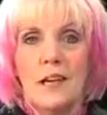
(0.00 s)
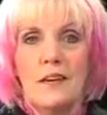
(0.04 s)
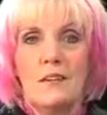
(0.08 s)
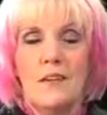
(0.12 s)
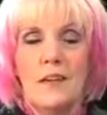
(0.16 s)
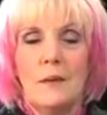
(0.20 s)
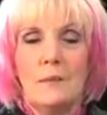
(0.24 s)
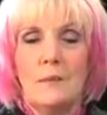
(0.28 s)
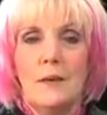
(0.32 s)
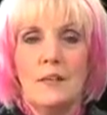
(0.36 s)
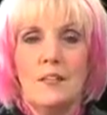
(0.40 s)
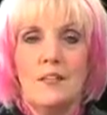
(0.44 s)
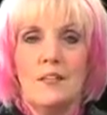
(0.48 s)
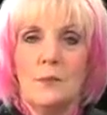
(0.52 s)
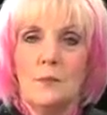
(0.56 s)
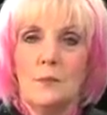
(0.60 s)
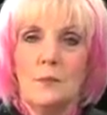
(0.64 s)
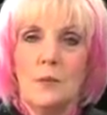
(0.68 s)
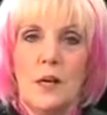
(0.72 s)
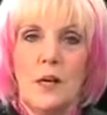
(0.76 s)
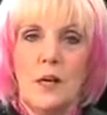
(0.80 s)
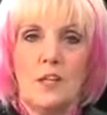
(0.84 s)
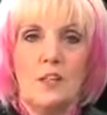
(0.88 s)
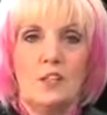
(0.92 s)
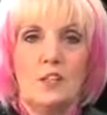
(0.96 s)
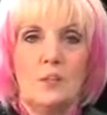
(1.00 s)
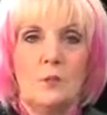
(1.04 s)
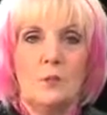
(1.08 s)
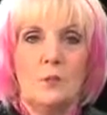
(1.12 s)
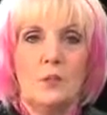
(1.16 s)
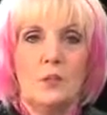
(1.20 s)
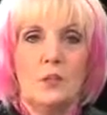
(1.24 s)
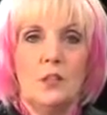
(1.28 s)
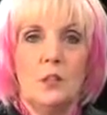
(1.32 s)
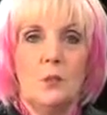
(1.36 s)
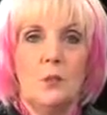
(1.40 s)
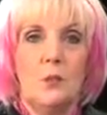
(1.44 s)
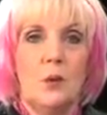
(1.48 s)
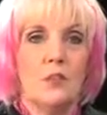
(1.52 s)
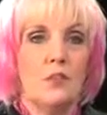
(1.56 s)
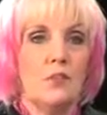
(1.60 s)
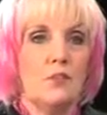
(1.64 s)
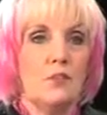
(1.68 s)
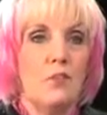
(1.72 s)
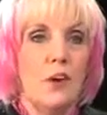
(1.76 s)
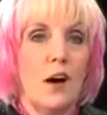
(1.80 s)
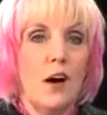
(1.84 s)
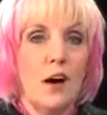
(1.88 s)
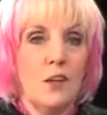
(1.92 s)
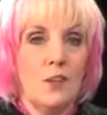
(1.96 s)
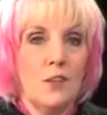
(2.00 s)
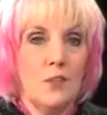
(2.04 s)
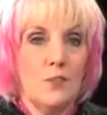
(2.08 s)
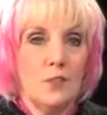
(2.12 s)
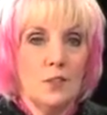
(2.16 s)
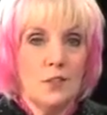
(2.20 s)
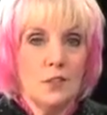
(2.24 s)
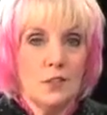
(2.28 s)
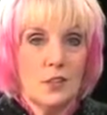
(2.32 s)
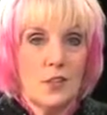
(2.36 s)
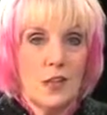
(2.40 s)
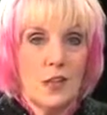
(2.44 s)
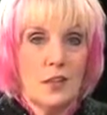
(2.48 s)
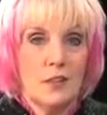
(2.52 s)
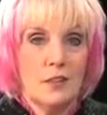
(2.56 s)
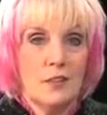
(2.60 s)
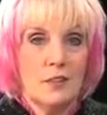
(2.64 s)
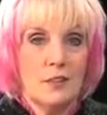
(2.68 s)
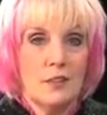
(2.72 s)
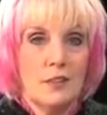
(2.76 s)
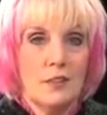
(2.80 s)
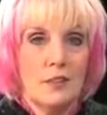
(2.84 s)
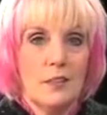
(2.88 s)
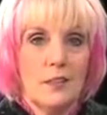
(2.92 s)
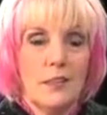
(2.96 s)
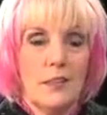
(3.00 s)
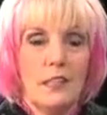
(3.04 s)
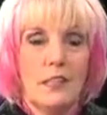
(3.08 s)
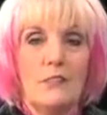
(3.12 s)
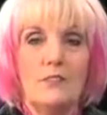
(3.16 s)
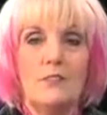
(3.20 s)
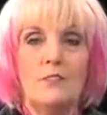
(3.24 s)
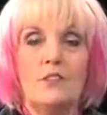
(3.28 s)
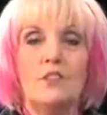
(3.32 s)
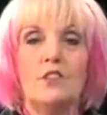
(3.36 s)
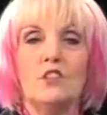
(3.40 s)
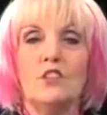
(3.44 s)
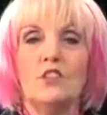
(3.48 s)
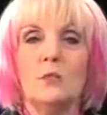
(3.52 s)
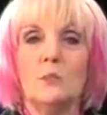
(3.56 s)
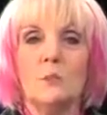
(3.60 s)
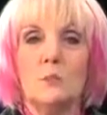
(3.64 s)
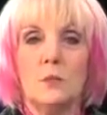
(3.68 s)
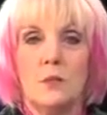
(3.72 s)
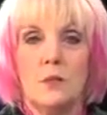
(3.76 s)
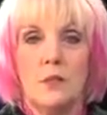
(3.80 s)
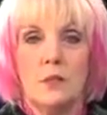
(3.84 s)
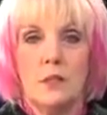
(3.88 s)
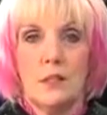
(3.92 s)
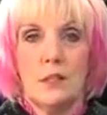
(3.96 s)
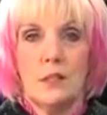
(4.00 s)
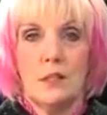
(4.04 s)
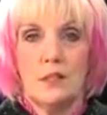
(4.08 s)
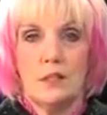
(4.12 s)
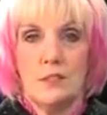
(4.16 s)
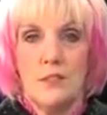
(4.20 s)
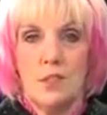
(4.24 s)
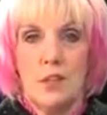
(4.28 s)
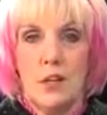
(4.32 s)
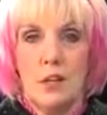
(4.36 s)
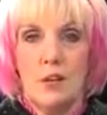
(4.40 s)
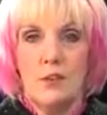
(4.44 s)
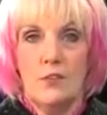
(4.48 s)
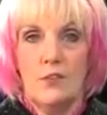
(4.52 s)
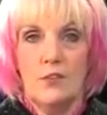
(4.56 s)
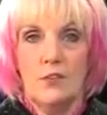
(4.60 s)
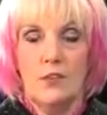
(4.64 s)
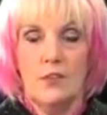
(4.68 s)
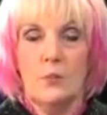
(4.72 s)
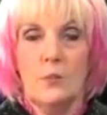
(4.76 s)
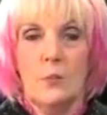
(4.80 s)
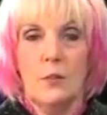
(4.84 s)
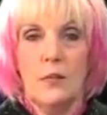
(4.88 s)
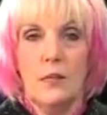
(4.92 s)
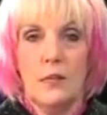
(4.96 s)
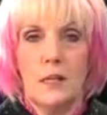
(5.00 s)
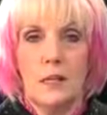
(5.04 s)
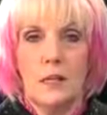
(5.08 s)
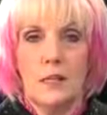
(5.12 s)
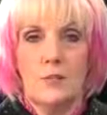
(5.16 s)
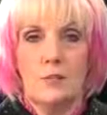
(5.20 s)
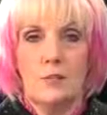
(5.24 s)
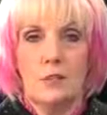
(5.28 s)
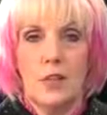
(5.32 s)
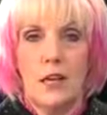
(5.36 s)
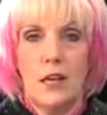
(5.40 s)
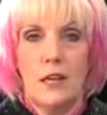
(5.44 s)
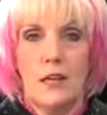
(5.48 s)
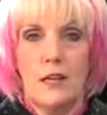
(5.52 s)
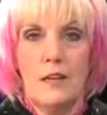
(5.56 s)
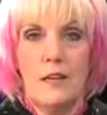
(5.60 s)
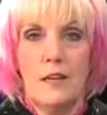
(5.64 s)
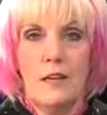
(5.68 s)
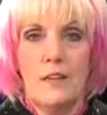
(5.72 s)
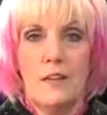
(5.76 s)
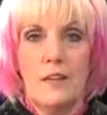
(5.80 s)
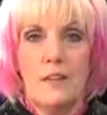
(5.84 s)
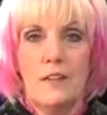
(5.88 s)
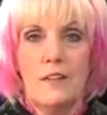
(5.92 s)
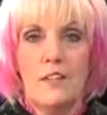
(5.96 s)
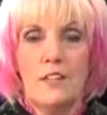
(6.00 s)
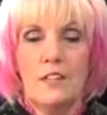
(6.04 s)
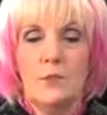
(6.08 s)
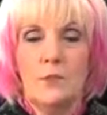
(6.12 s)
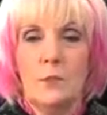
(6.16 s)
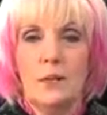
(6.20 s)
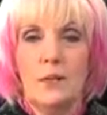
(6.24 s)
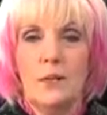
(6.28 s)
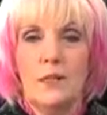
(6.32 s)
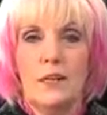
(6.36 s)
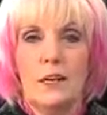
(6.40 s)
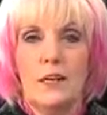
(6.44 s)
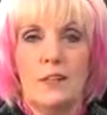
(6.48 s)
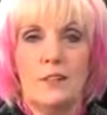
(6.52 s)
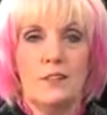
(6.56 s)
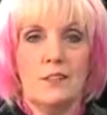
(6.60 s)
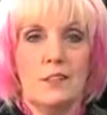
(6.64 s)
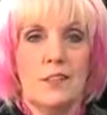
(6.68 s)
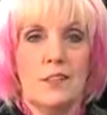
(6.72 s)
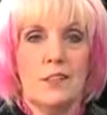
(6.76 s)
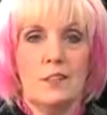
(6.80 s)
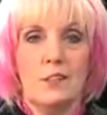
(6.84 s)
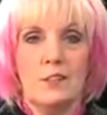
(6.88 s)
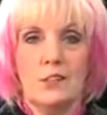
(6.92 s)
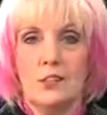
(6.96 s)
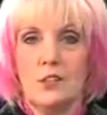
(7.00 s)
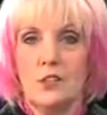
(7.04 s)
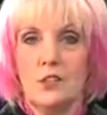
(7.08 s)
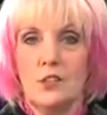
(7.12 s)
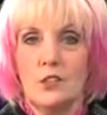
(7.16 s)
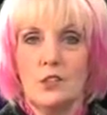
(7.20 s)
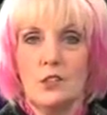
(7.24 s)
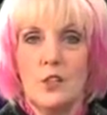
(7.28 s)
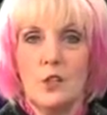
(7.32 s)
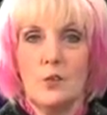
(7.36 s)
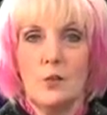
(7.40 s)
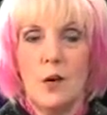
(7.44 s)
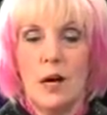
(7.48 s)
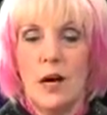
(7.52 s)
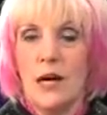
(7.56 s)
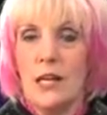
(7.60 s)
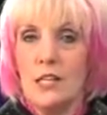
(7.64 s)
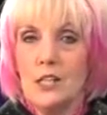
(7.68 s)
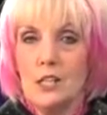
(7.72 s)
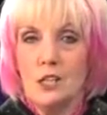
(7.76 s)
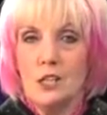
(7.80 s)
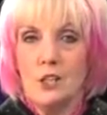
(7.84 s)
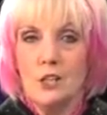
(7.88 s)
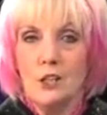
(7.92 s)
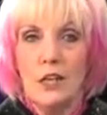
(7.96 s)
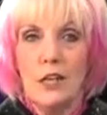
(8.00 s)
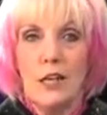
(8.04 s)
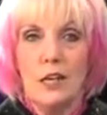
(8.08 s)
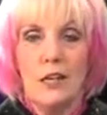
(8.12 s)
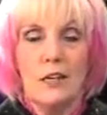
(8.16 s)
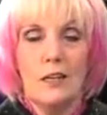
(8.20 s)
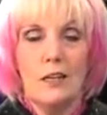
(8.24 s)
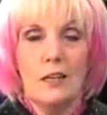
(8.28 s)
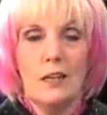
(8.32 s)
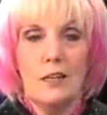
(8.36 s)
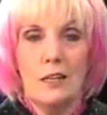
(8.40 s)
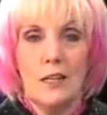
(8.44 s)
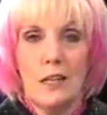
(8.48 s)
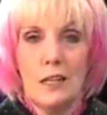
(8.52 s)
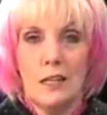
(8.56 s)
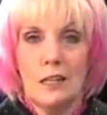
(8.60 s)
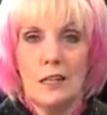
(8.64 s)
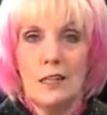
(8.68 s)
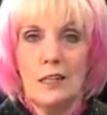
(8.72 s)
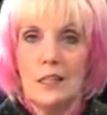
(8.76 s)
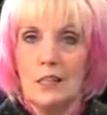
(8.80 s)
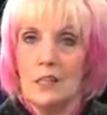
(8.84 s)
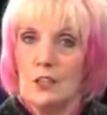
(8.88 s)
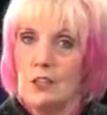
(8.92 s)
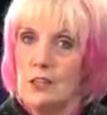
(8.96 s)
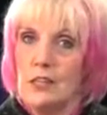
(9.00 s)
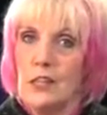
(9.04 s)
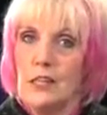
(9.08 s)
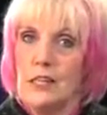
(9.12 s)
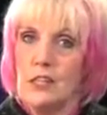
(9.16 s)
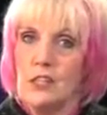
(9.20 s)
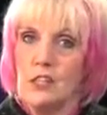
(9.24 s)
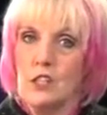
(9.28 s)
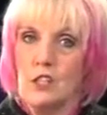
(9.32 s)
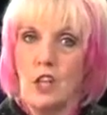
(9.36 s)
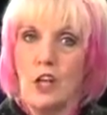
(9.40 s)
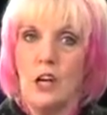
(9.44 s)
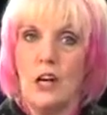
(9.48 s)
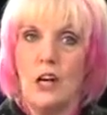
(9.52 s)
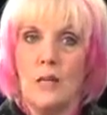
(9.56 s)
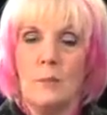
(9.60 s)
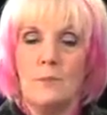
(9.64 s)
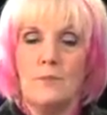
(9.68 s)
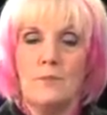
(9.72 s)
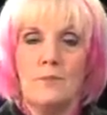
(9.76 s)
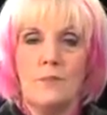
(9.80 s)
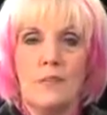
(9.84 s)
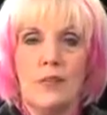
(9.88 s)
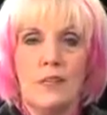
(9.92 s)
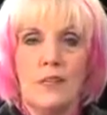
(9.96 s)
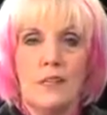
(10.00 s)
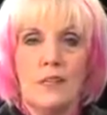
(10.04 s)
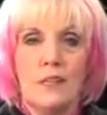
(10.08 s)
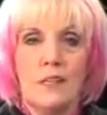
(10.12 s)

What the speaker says: And that might surprise you, but you know what? The Father is light. Even your spirit itself is made out of light. That's why God says, don't hide your light, let your light shine.